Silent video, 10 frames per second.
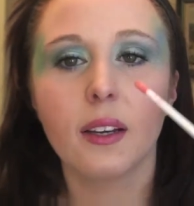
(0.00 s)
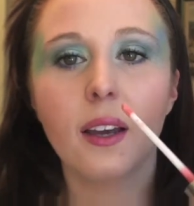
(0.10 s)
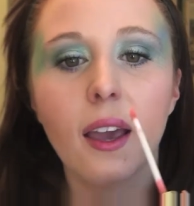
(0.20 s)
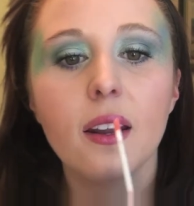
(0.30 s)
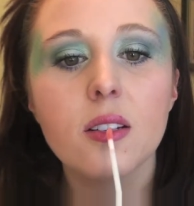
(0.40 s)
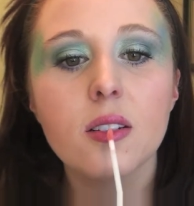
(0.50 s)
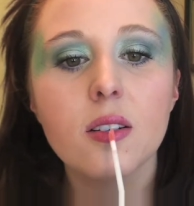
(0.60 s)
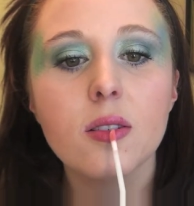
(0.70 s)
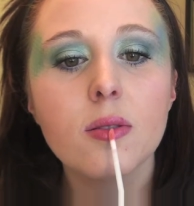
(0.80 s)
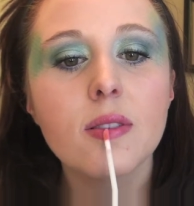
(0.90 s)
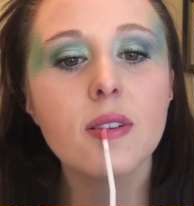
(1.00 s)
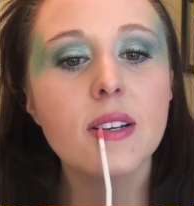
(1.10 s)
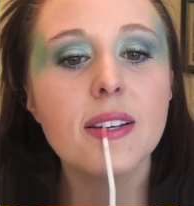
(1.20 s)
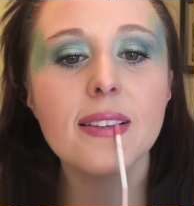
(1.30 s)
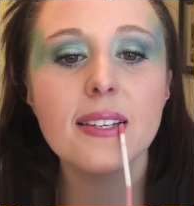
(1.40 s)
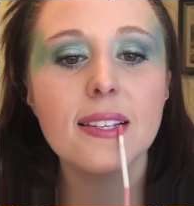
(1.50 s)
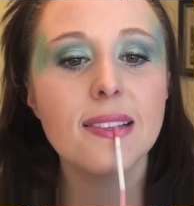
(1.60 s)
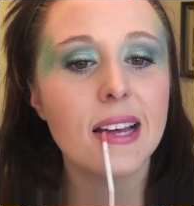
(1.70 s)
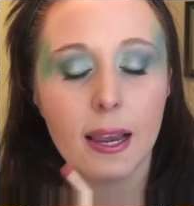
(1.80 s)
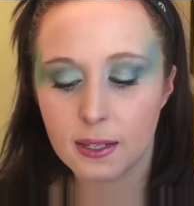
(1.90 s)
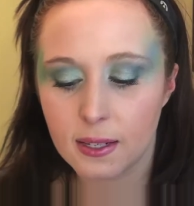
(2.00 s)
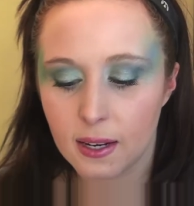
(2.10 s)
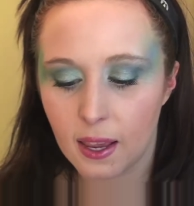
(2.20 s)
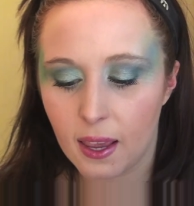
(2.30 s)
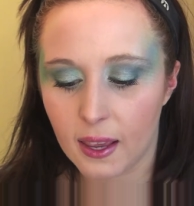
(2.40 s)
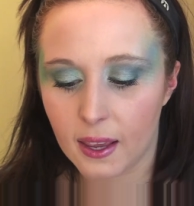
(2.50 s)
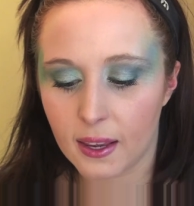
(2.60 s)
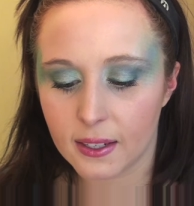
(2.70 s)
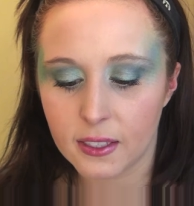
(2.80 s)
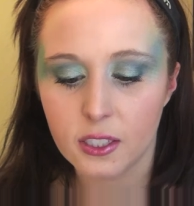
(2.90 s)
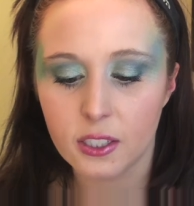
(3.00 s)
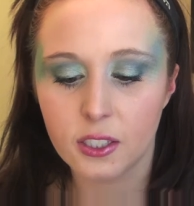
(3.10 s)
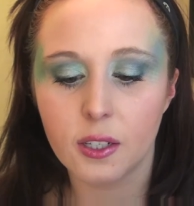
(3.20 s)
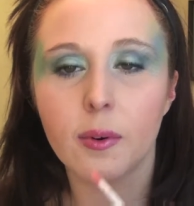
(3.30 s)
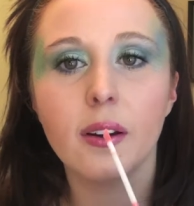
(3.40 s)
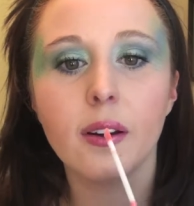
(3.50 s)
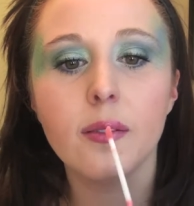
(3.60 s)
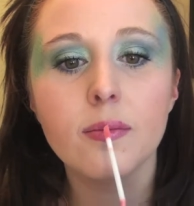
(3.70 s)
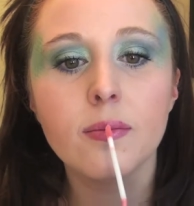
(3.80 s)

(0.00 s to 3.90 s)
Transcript: And it's just really light and shimmery.